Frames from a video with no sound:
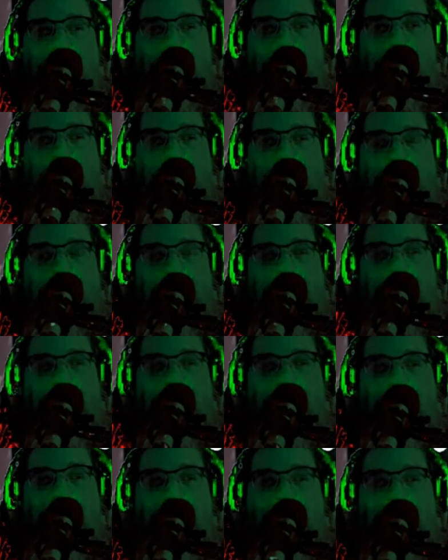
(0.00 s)
I
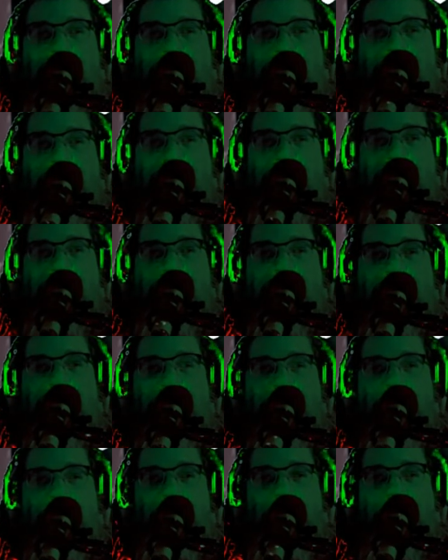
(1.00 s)
know that
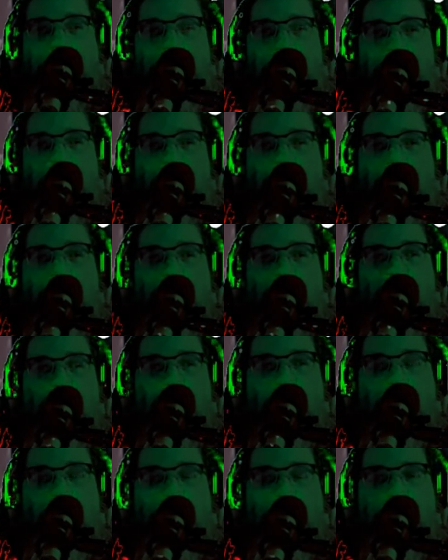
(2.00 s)
some people who
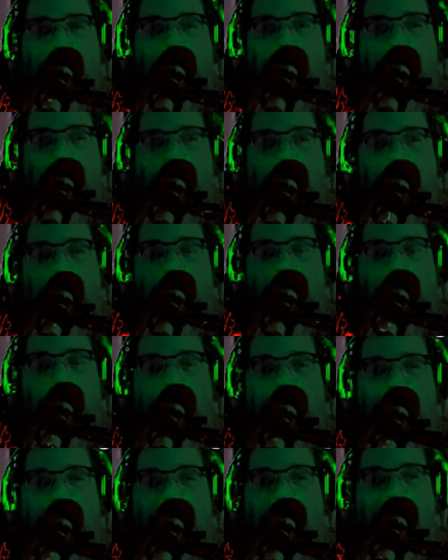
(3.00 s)
appear to be
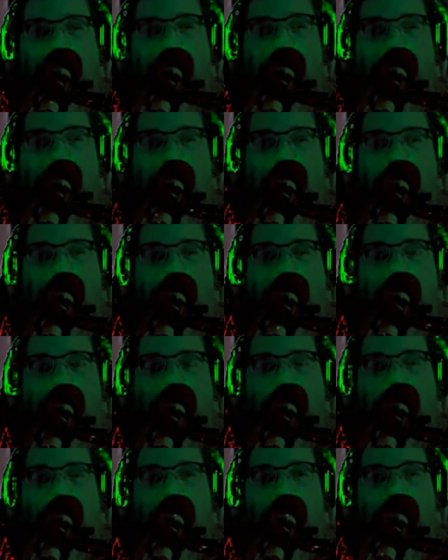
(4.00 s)
regular
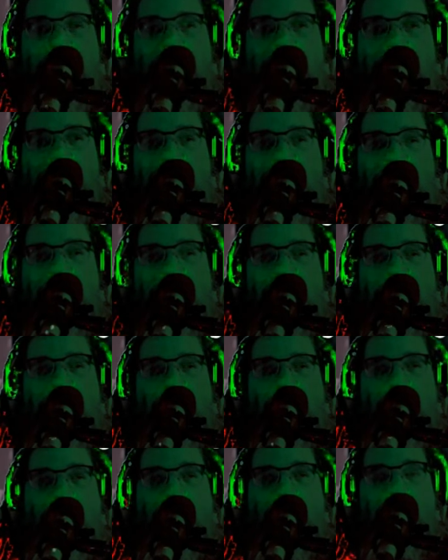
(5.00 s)
huffers
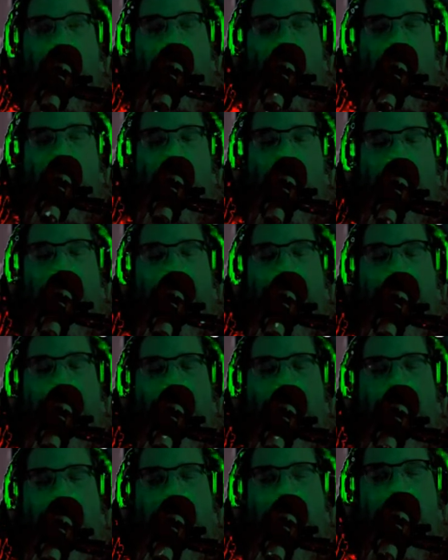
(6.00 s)
are only that
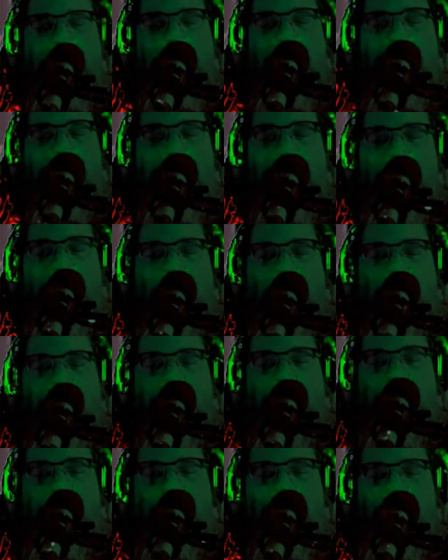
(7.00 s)
way because they work
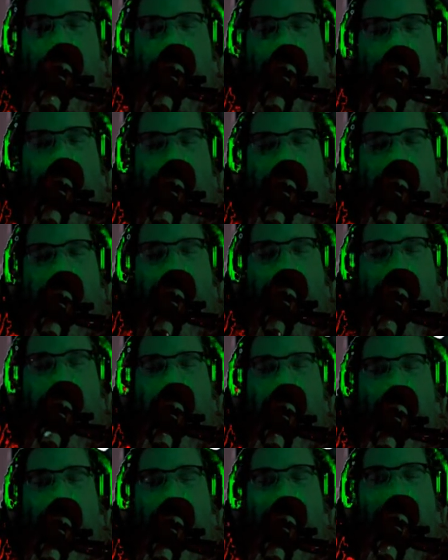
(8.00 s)
at glue factories, and I
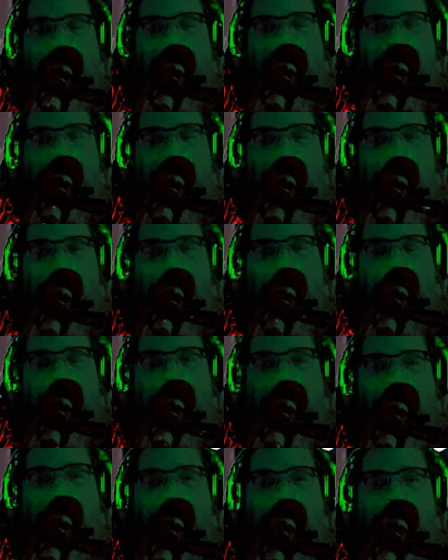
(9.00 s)
want to give you the
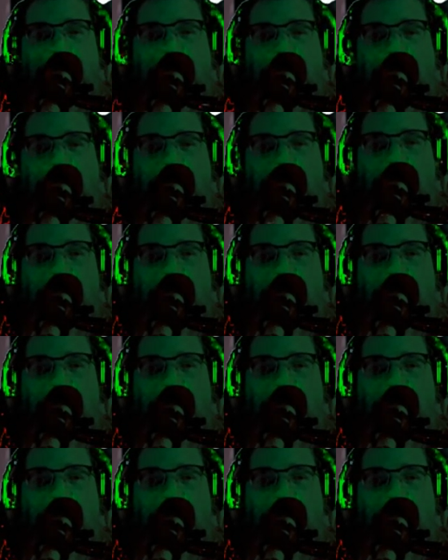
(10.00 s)
benefit of the doubt.